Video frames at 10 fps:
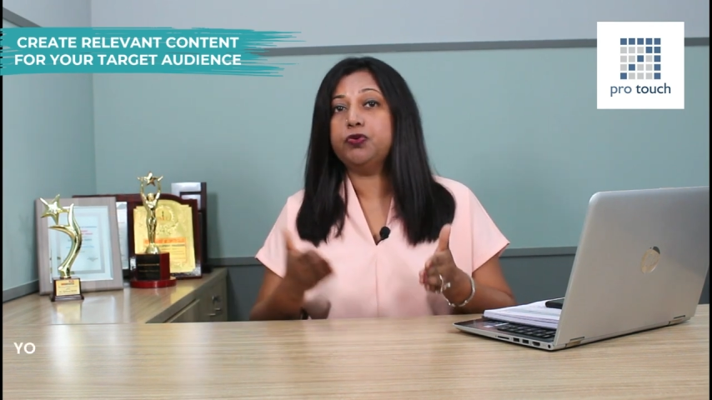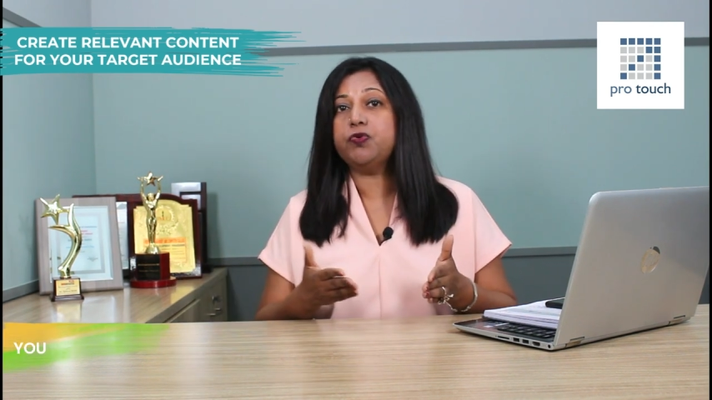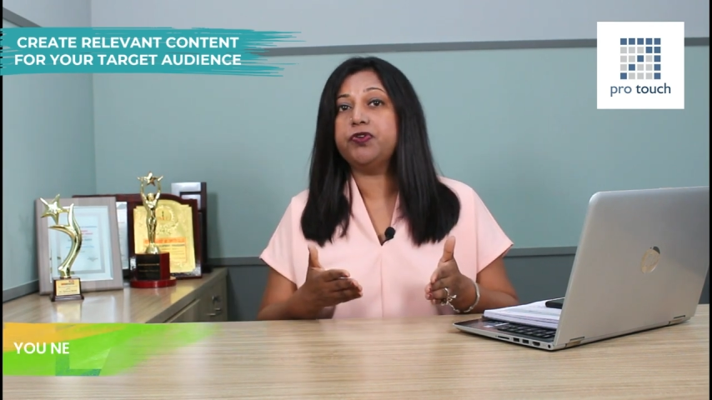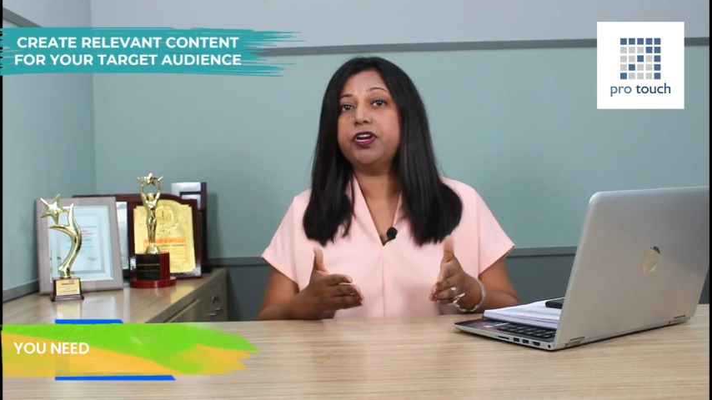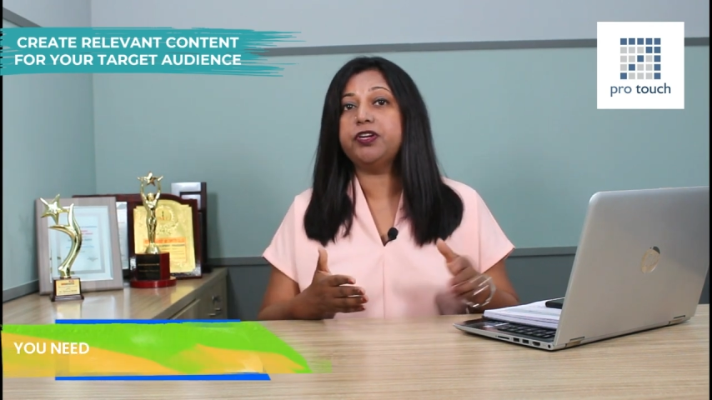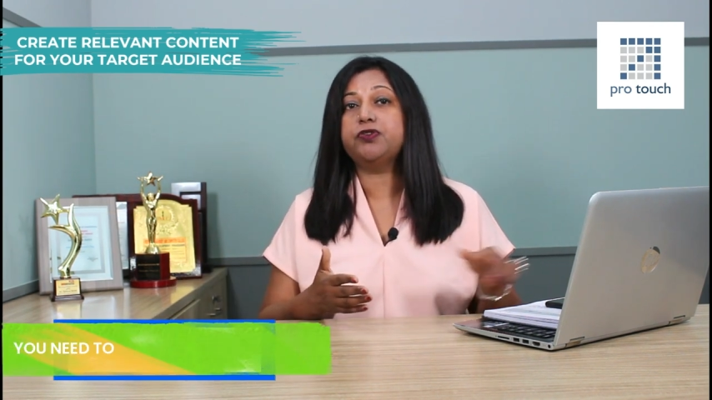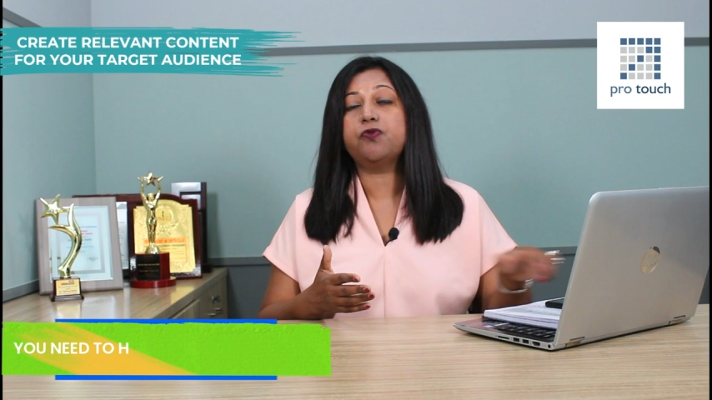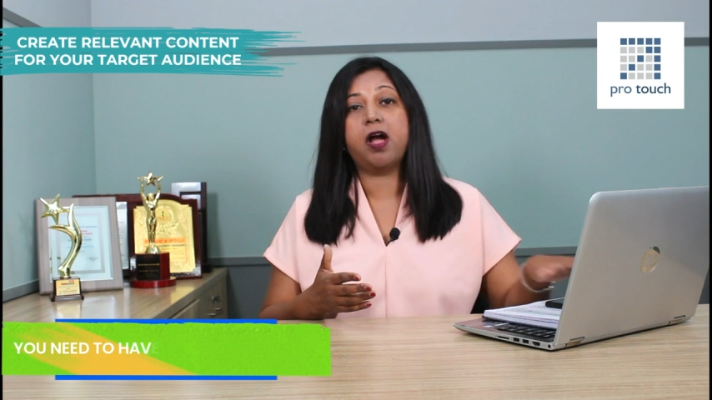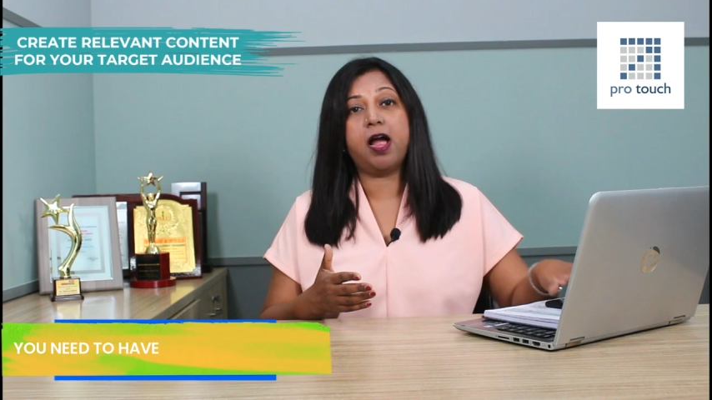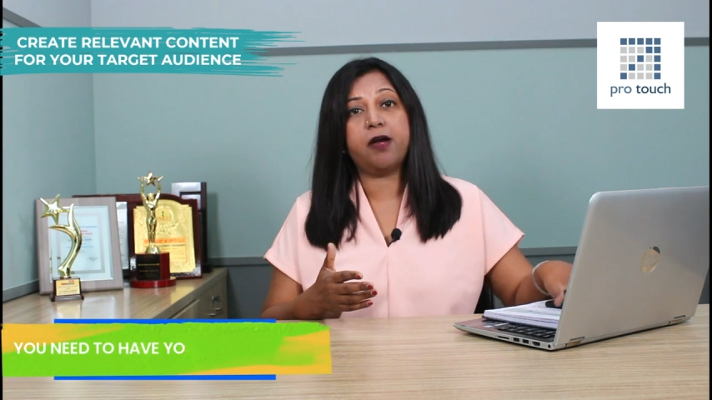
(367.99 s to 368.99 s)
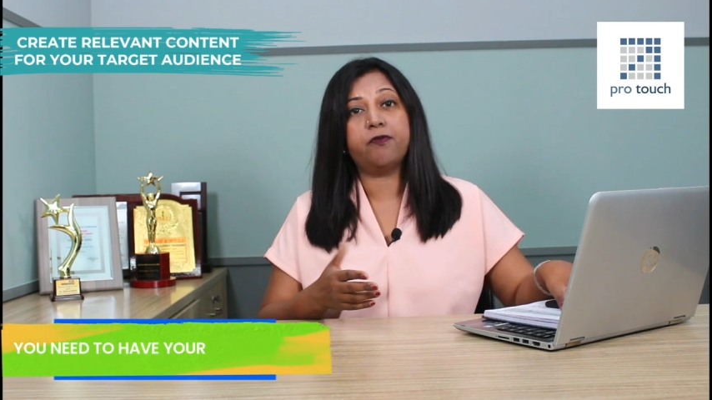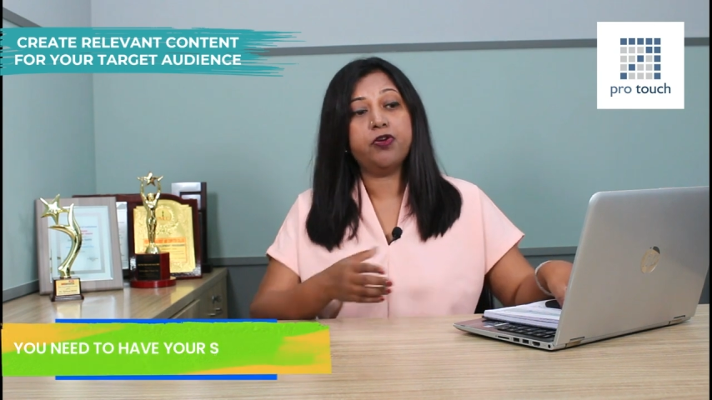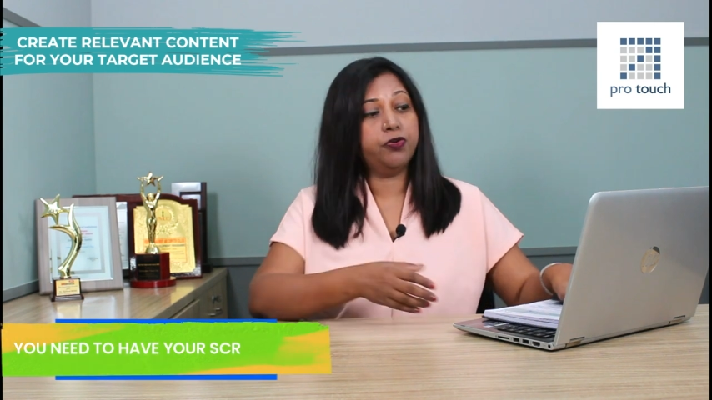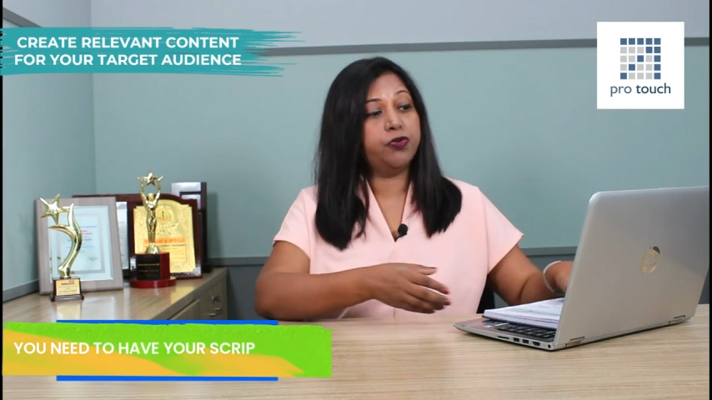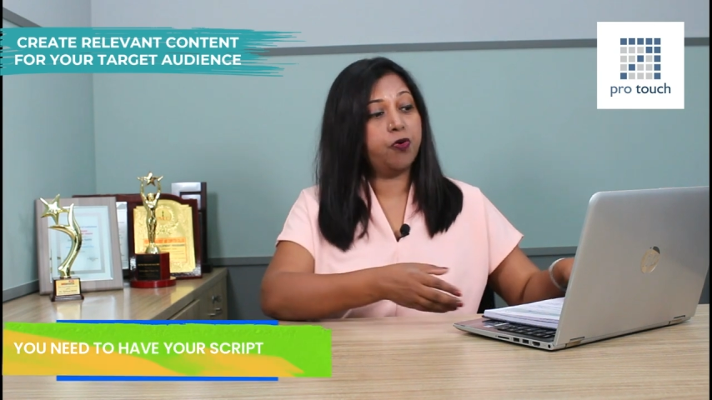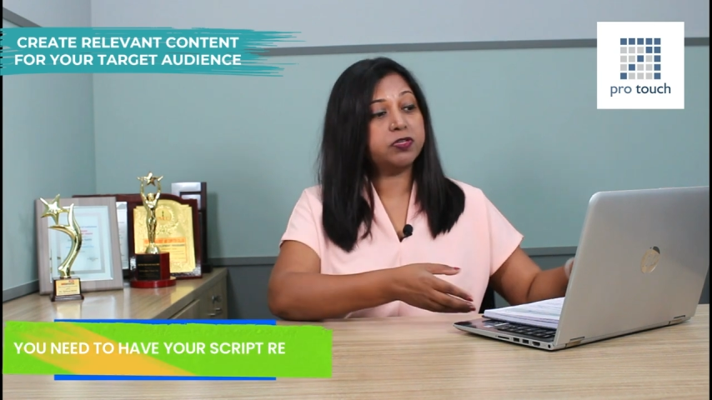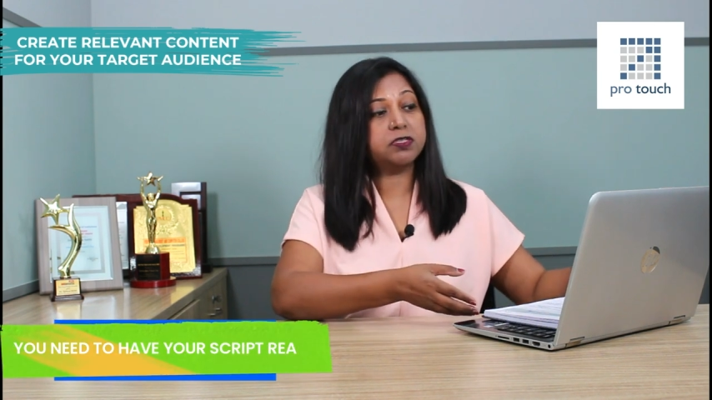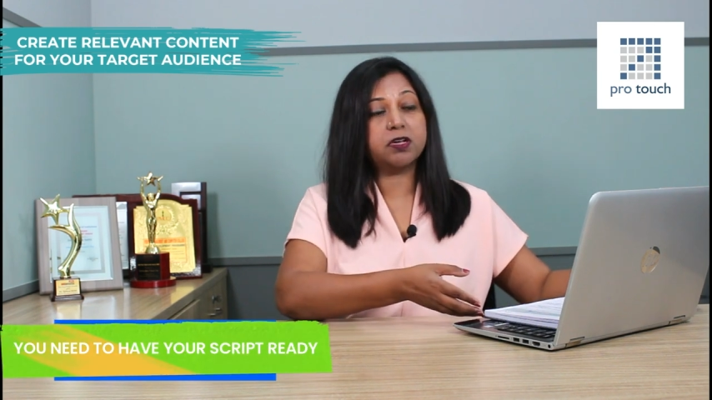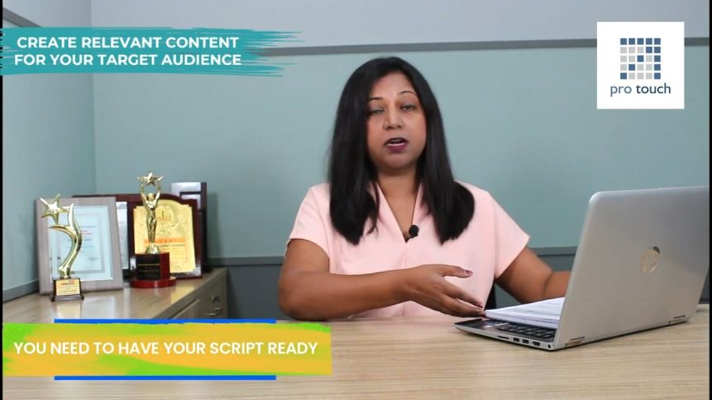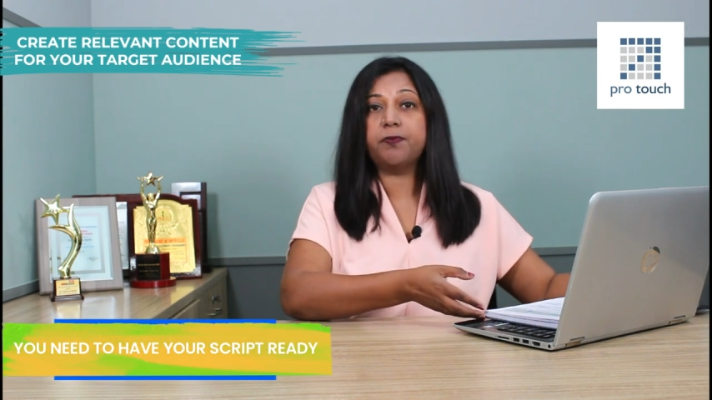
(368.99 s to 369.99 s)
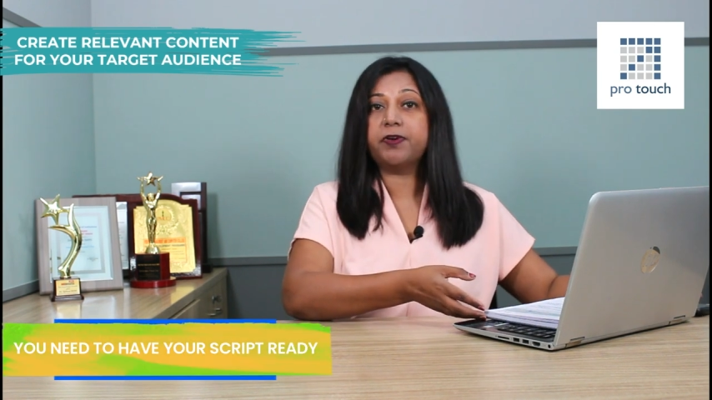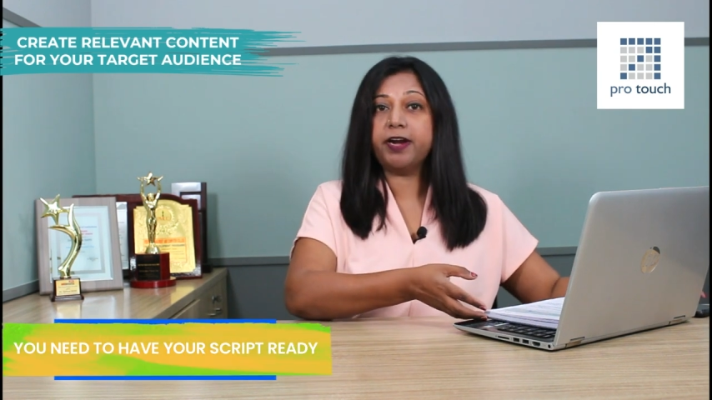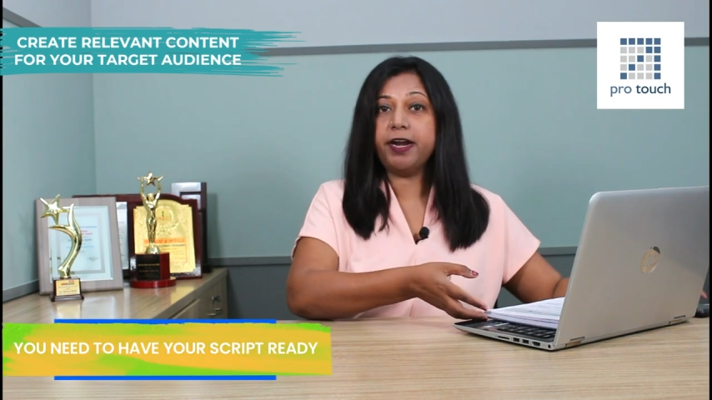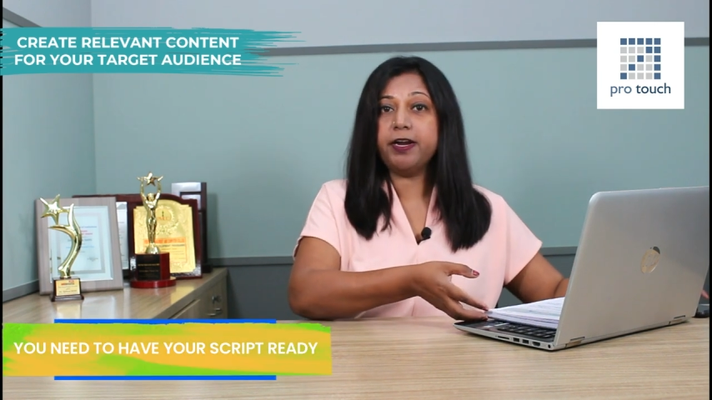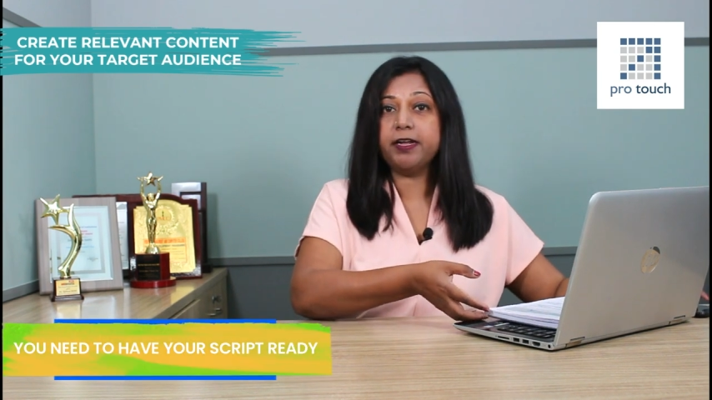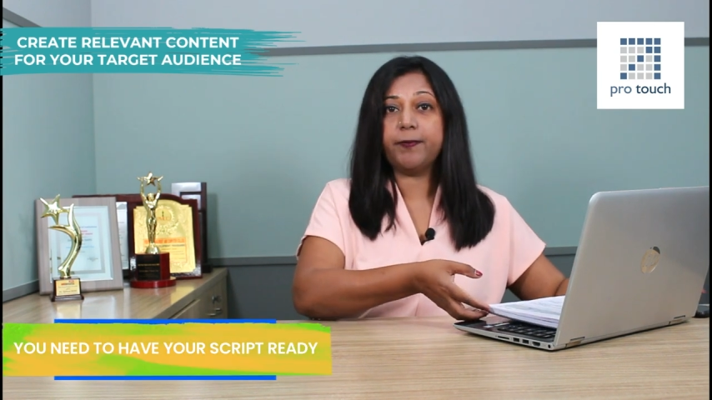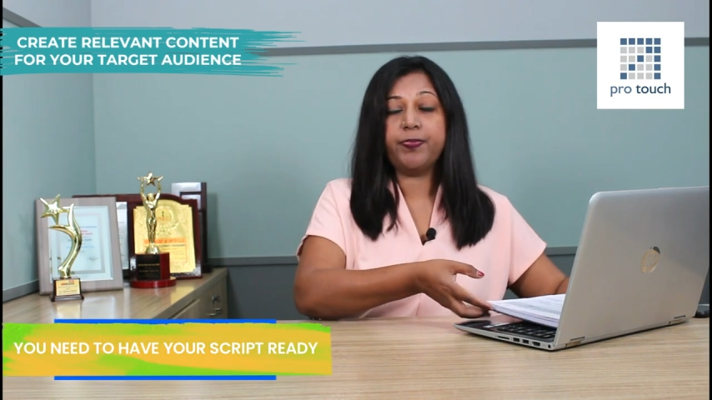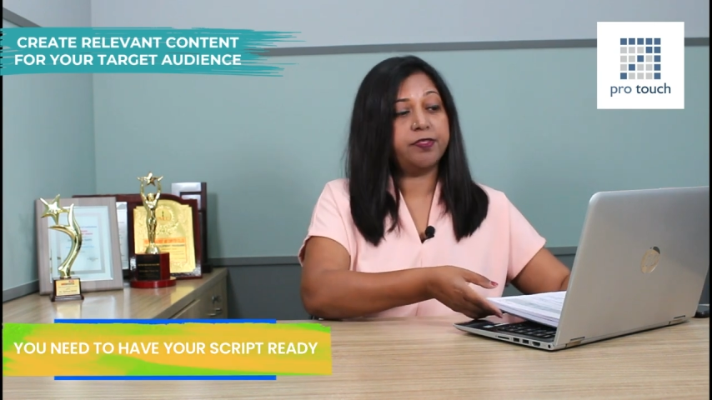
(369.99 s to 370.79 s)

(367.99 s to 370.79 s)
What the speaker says: you need to have your script ready.